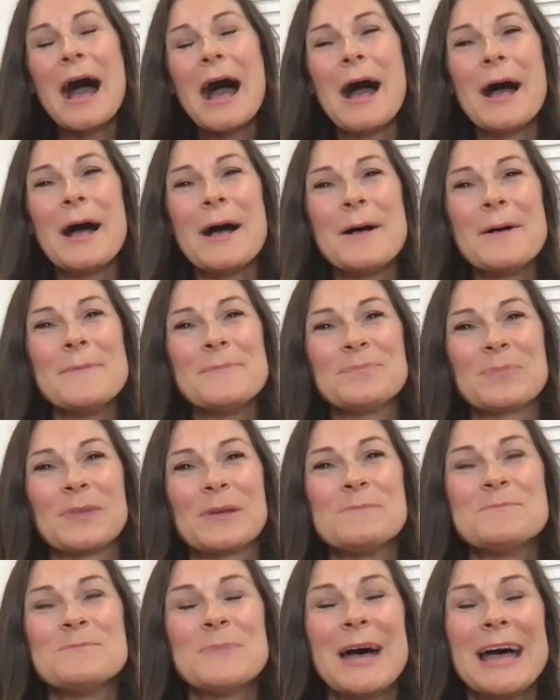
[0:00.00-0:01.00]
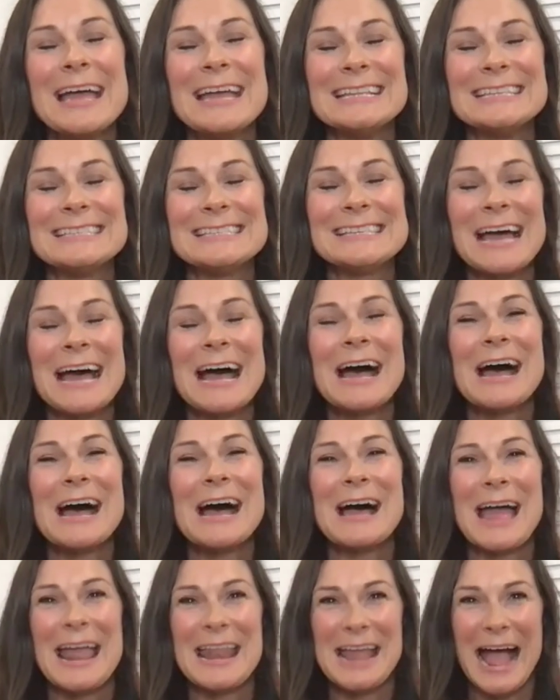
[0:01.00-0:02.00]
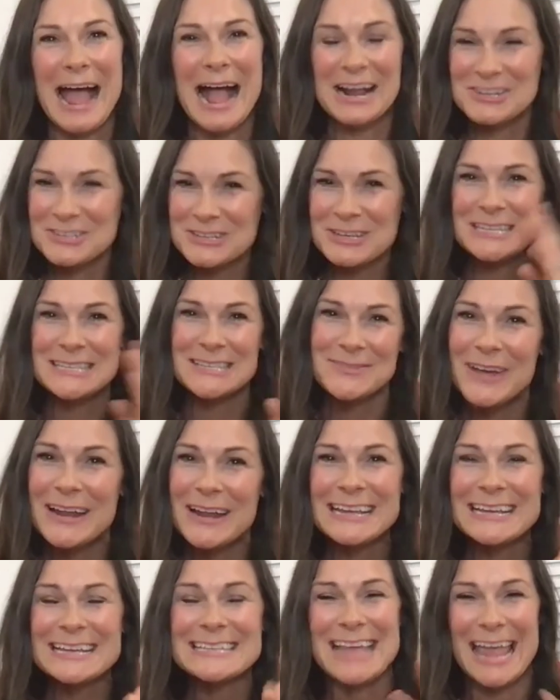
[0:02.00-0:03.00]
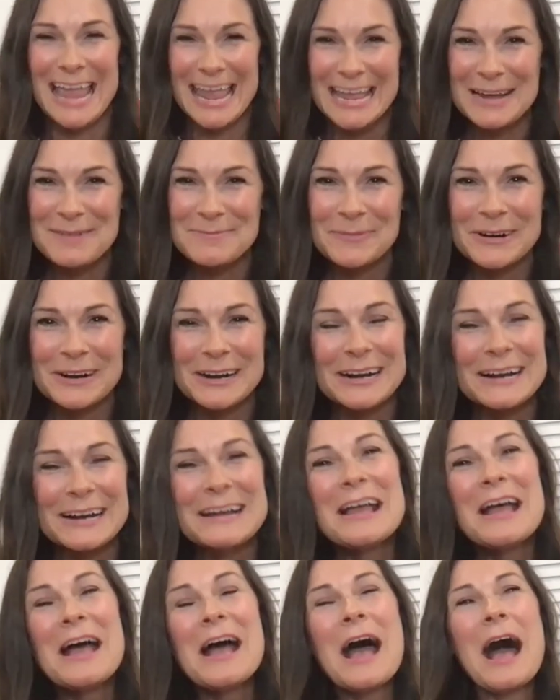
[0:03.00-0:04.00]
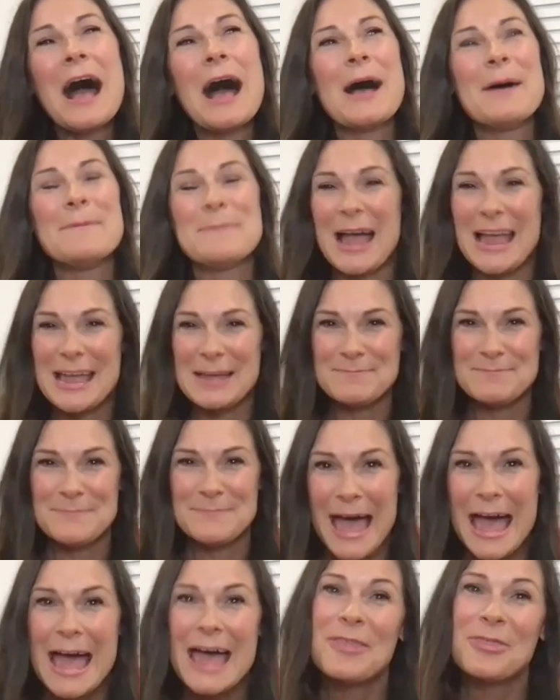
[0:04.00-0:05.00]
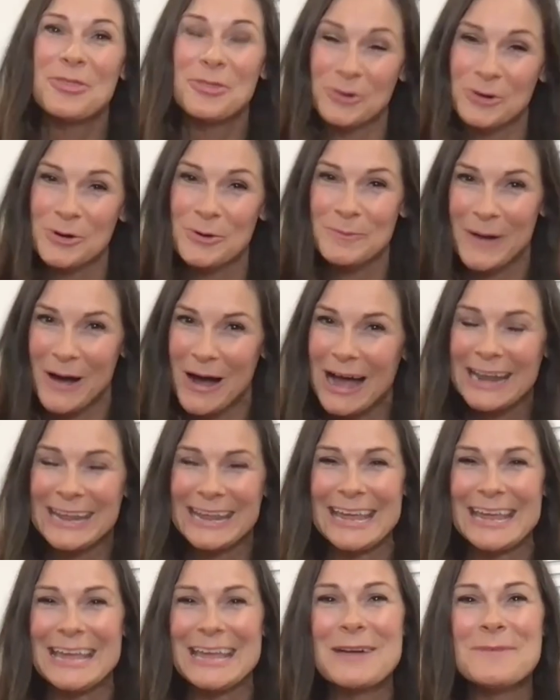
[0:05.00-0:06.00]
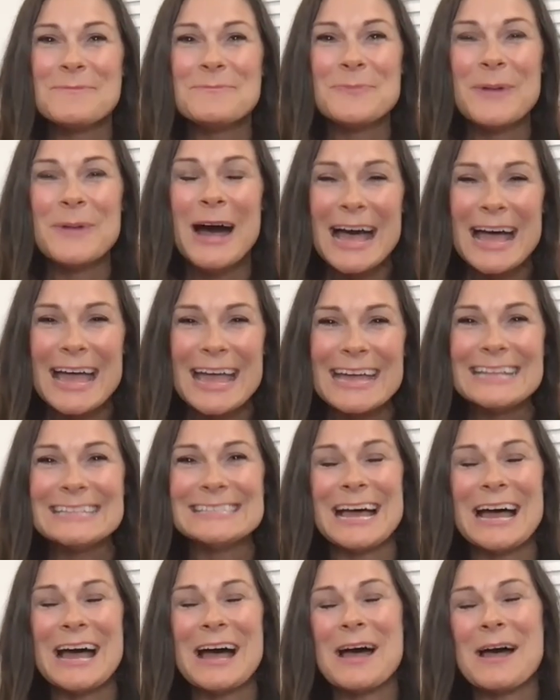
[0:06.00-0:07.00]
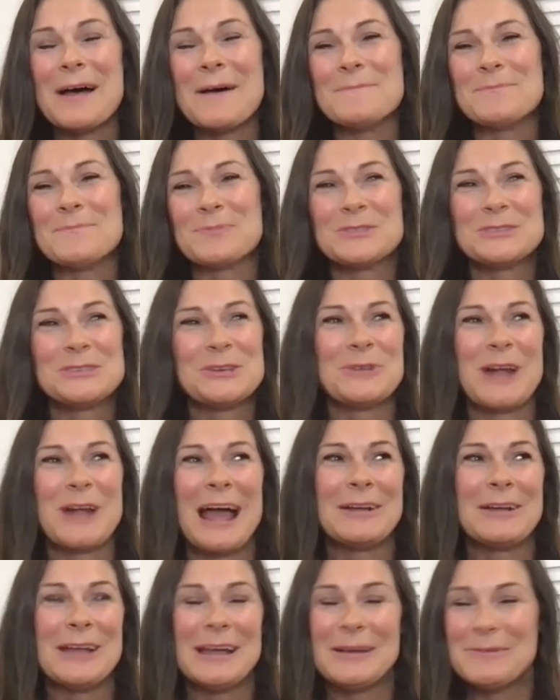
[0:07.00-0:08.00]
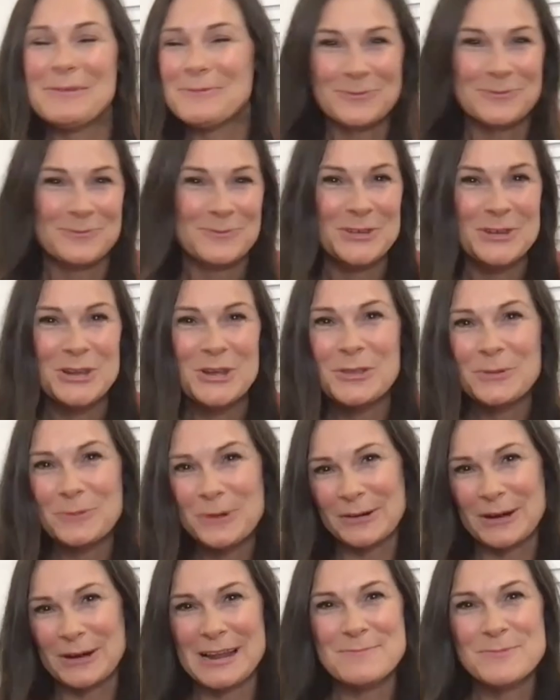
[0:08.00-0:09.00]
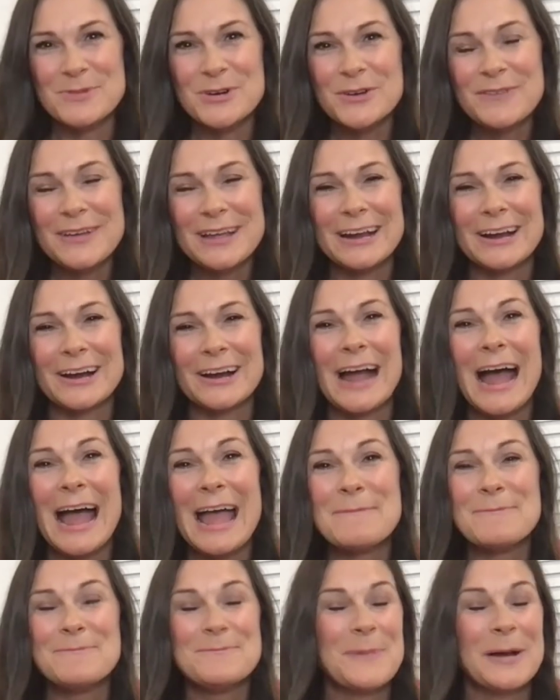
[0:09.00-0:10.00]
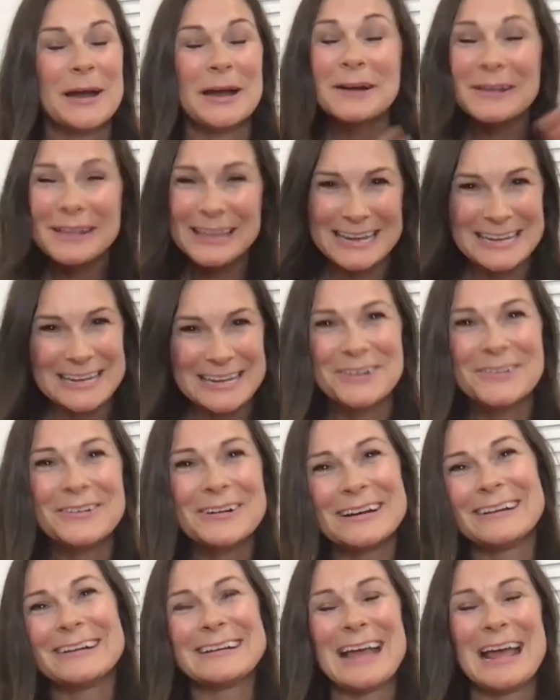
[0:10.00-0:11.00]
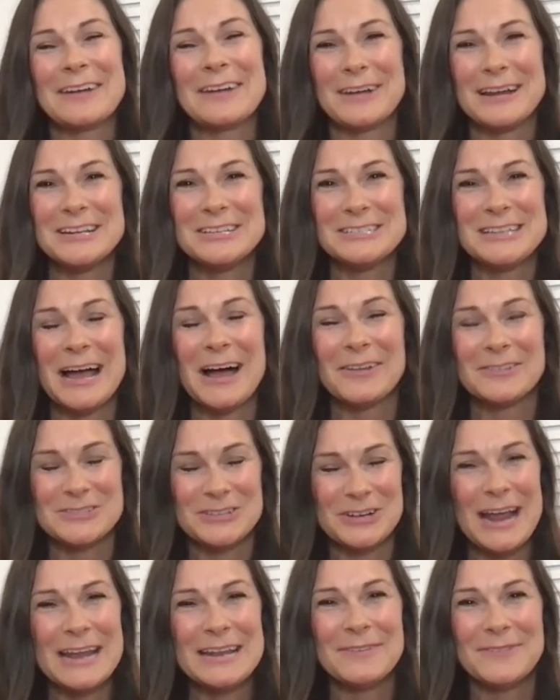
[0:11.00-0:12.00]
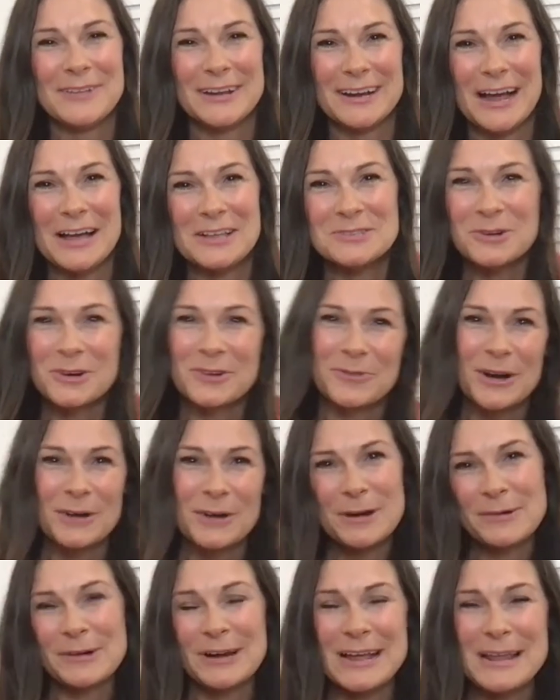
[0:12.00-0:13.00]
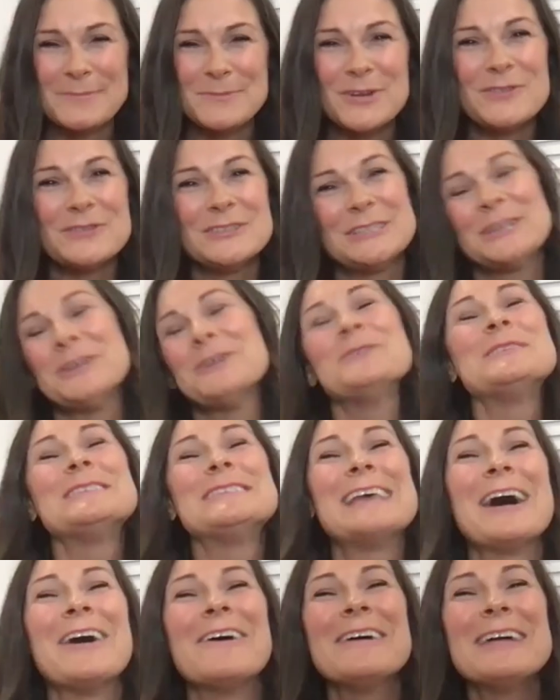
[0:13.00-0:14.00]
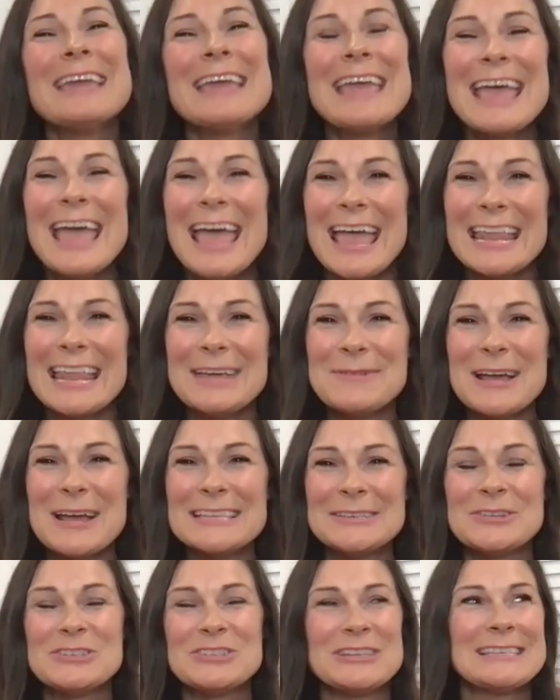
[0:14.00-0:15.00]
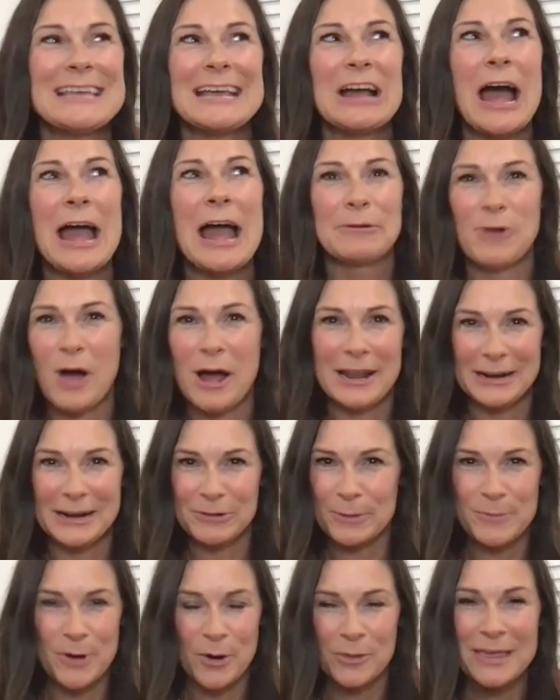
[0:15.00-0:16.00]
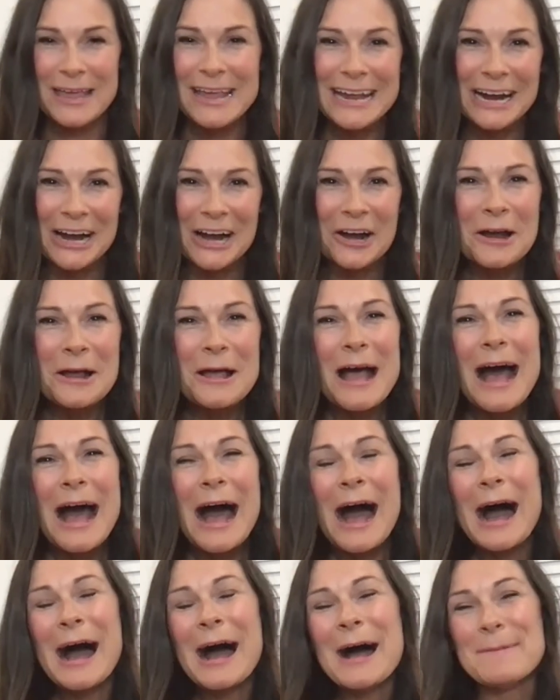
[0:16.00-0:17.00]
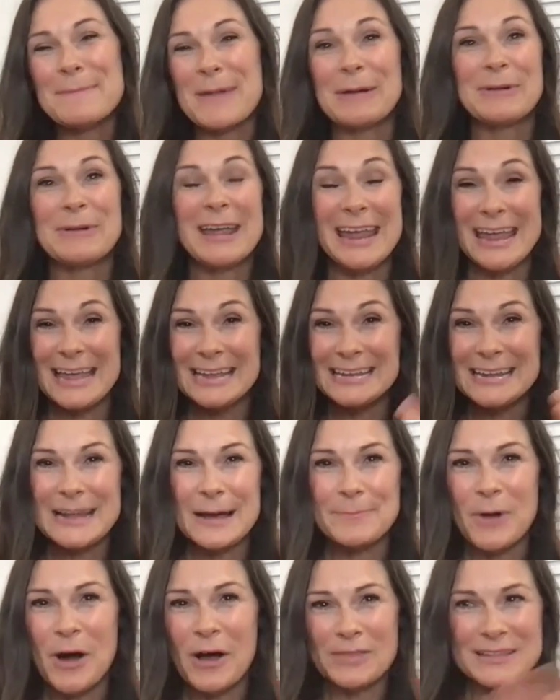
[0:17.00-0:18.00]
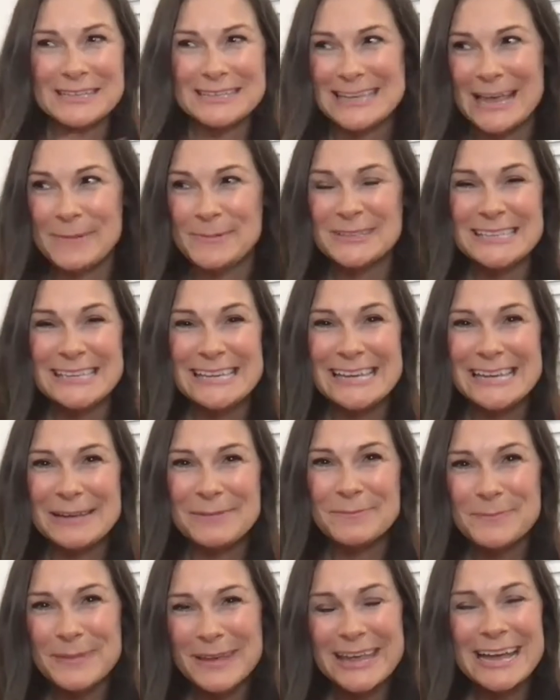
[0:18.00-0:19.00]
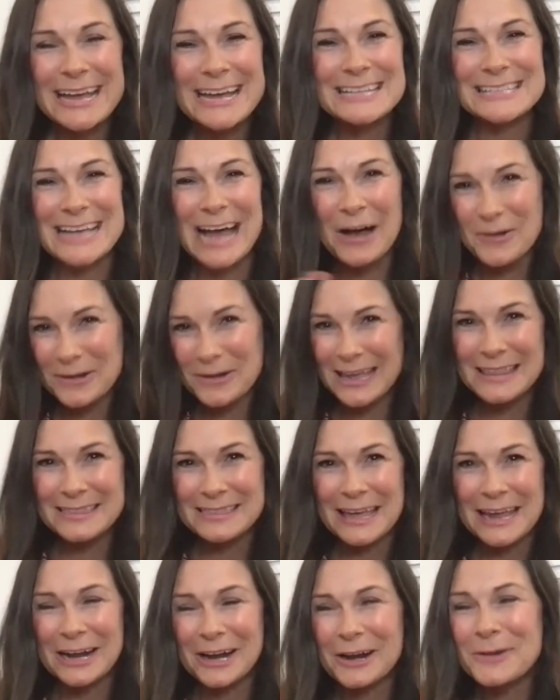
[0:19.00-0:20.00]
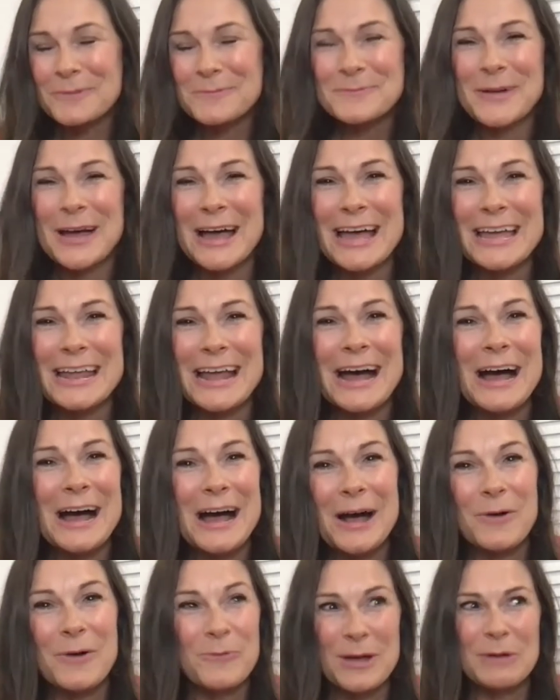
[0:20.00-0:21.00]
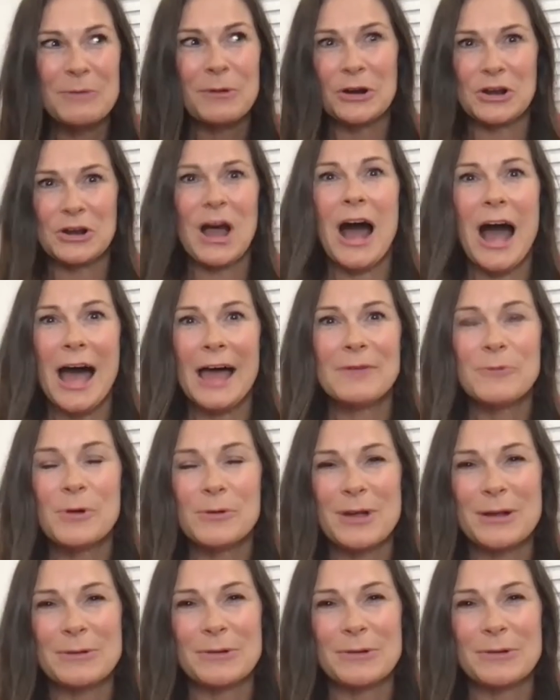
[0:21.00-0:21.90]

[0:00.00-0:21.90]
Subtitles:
And actually it's funny because Amber, I had met through Body, but so when I knew that we were going to move here, I barely knew her and I'd reached out trying to figure out sort of where we were going to move to. So anyways, it was just like ironic we're both here. And we ended up on the same team because I'll get there, but we were not when we